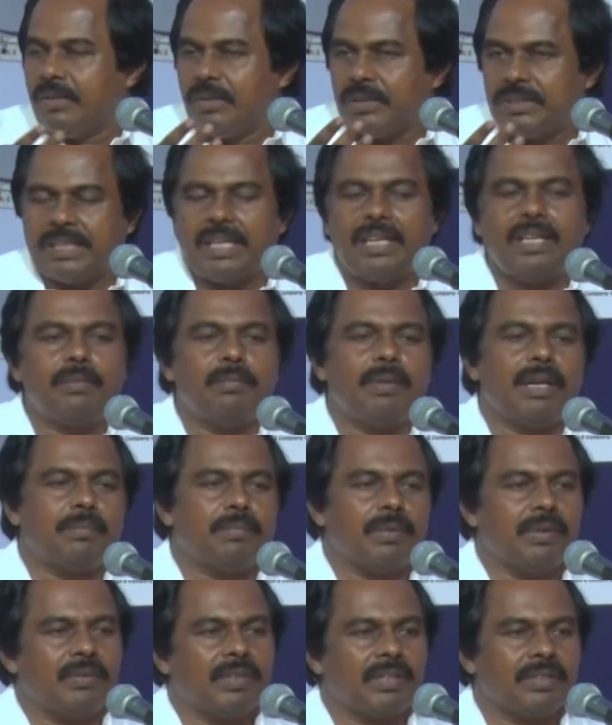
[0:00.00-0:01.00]
skilled
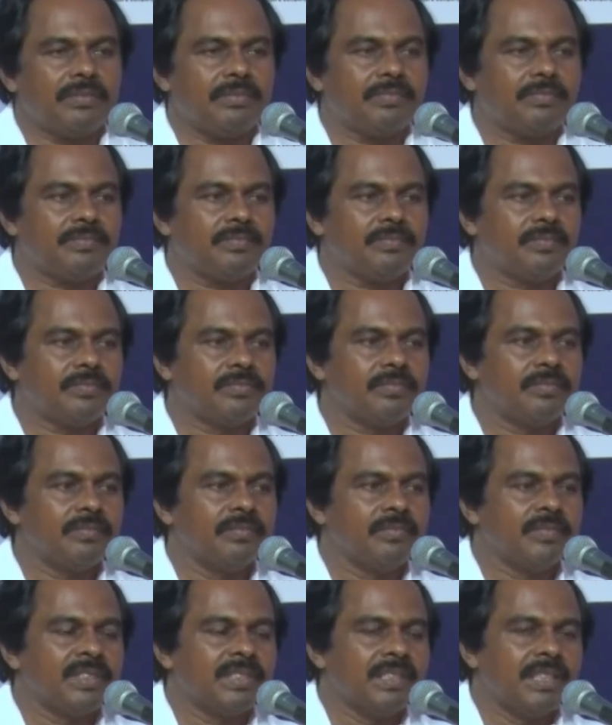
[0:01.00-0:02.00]
manpower.
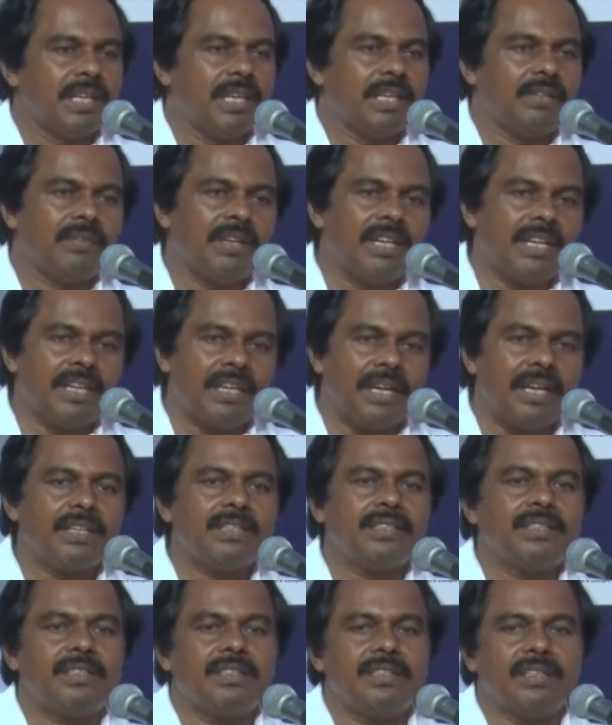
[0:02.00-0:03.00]
And when I
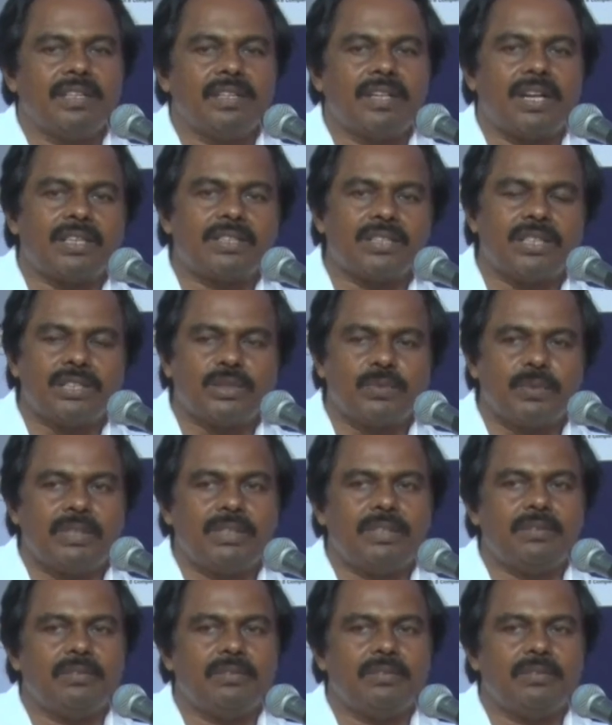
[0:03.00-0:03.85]
had interactions with